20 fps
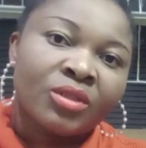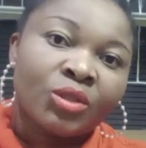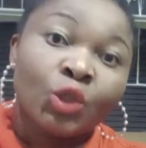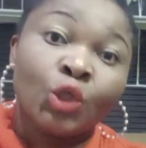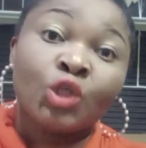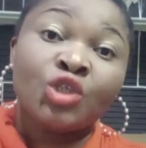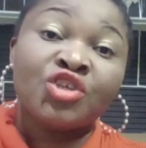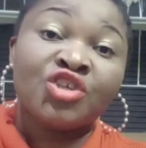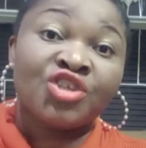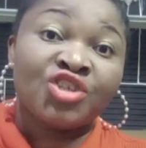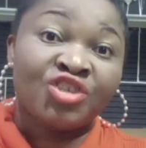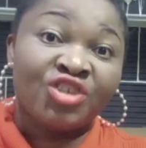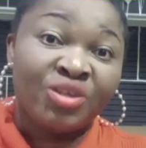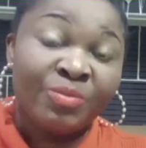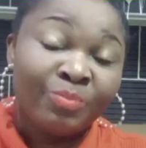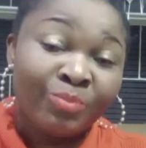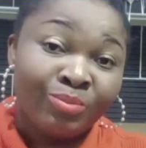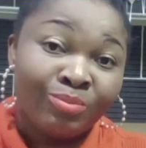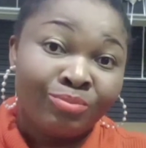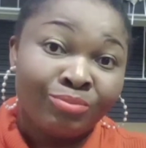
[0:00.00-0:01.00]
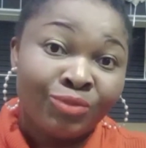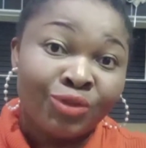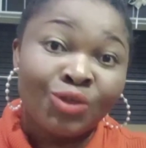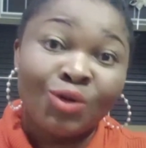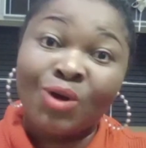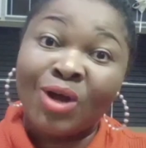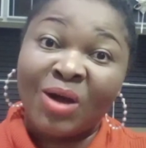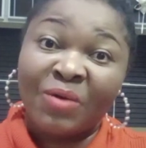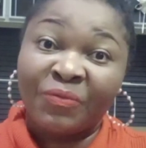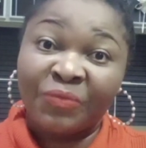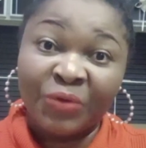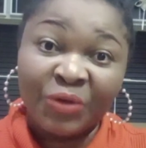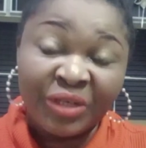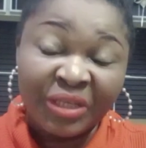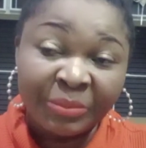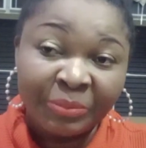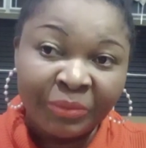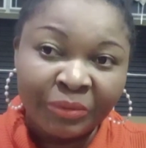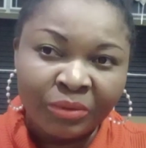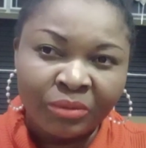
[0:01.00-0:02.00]
so cheap, so
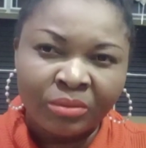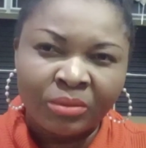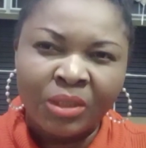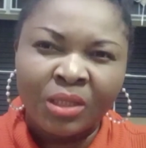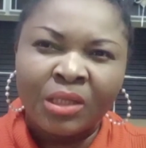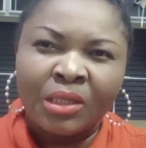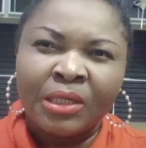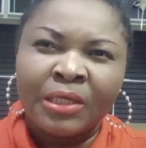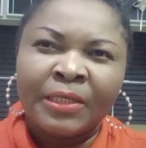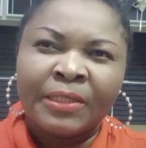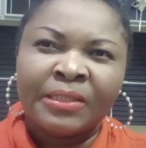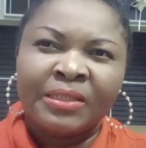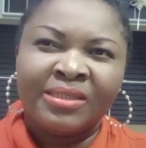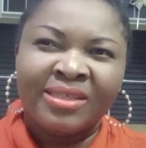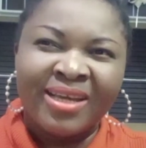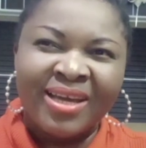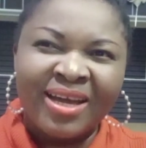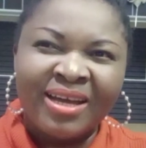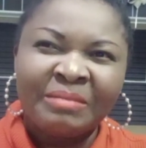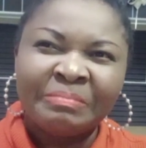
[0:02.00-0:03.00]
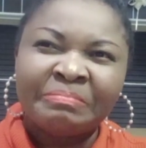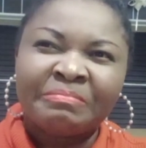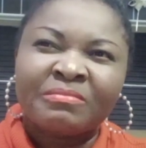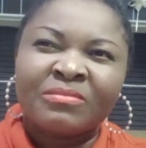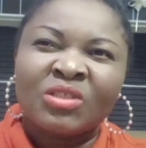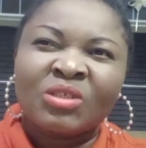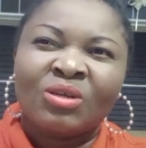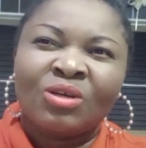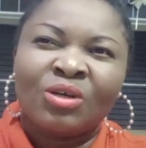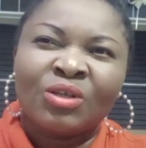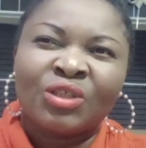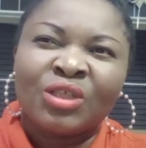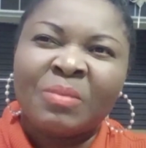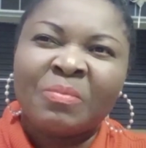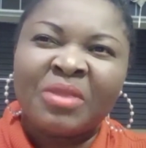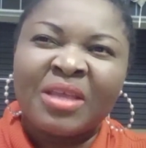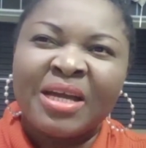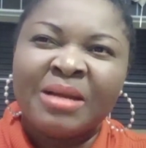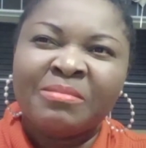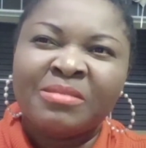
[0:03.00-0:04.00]
affordable, yeah, or
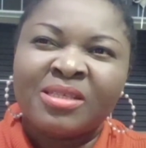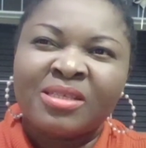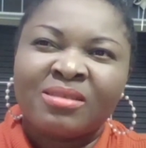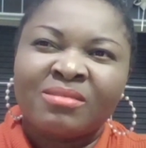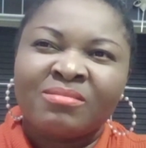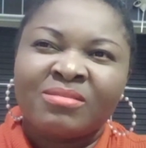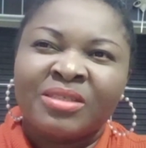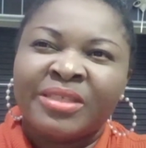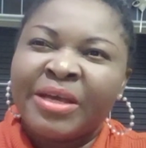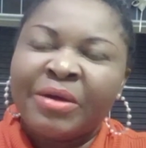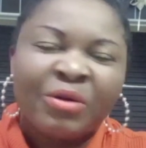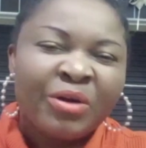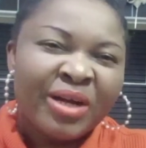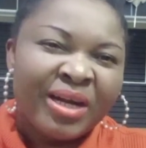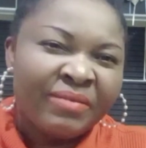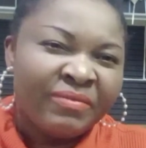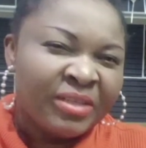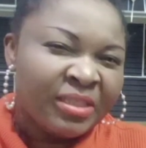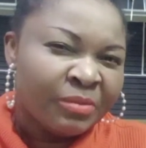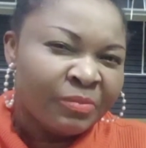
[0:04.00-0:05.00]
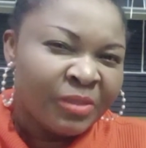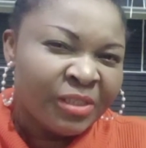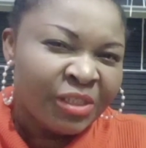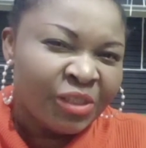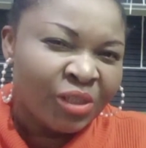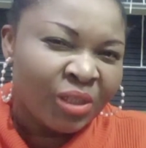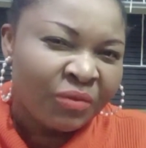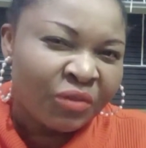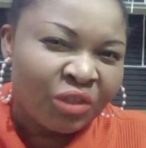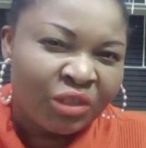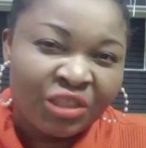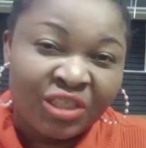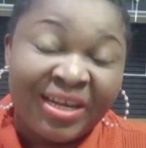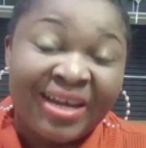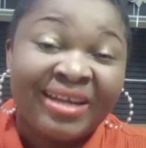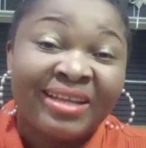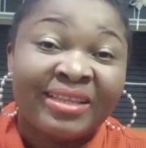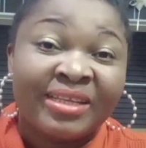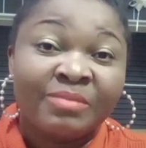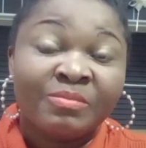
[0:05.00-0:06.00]
sometimes zero availability of such
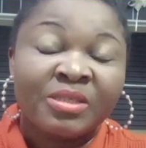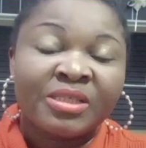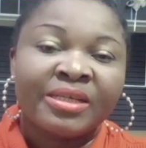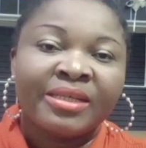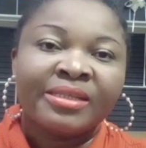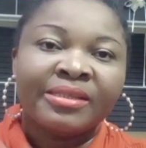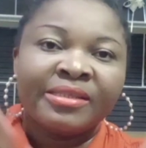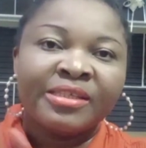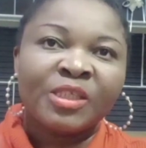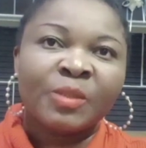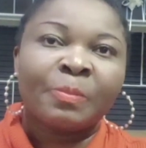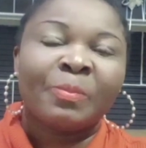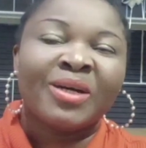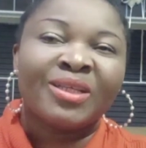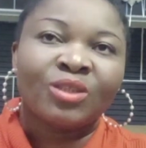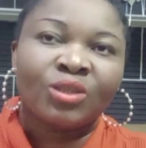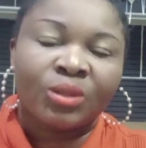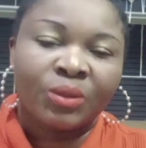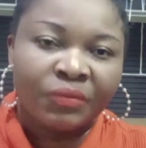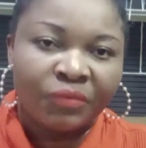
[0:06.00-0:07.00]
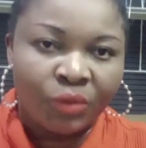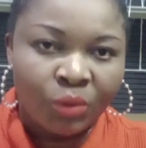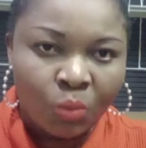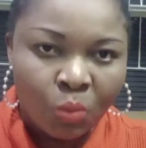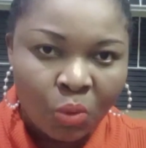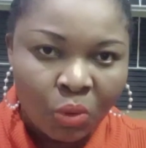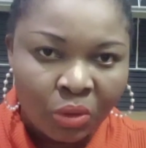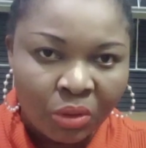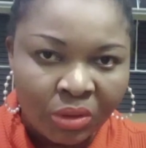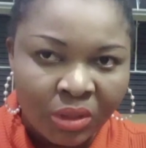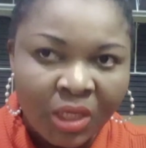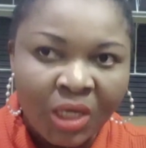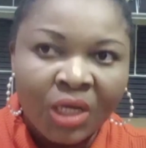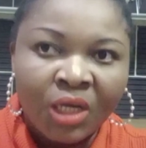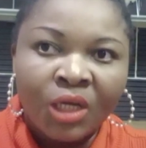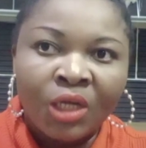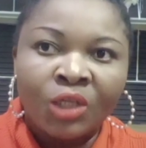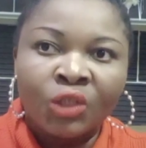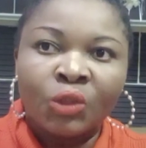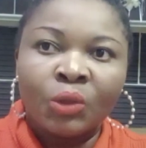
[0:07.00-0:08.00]
items in this part of the world.
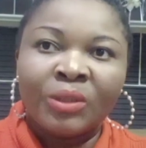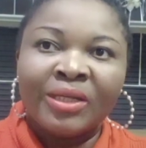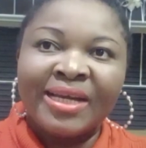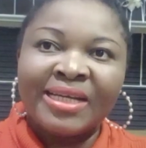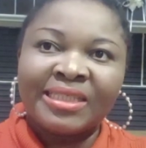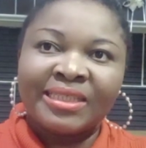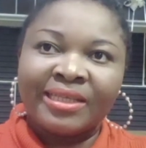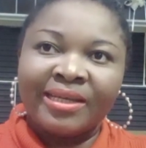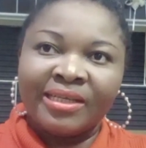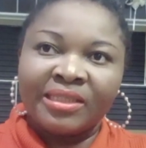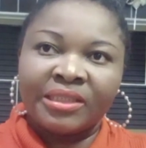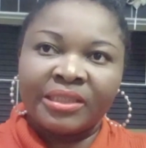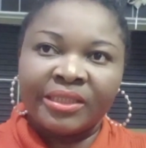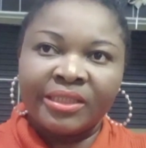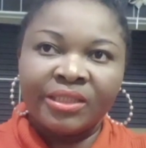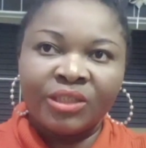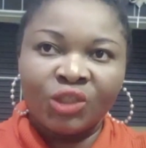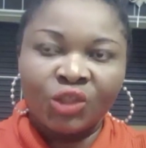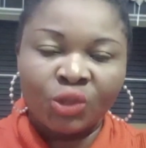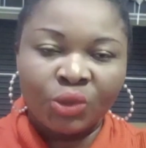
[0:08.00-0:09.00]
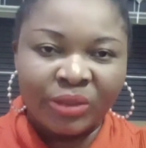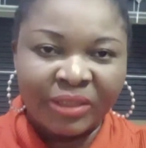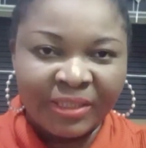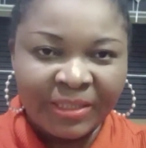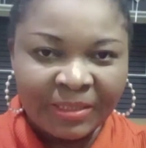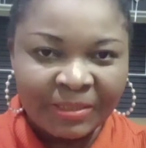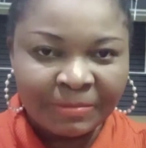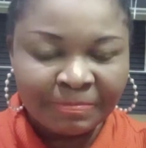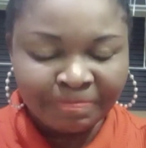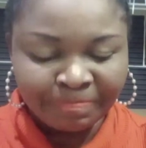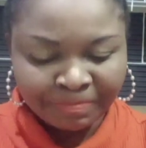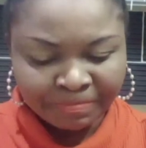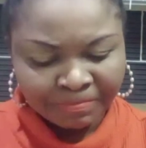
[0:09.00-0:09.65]
So let's get into it.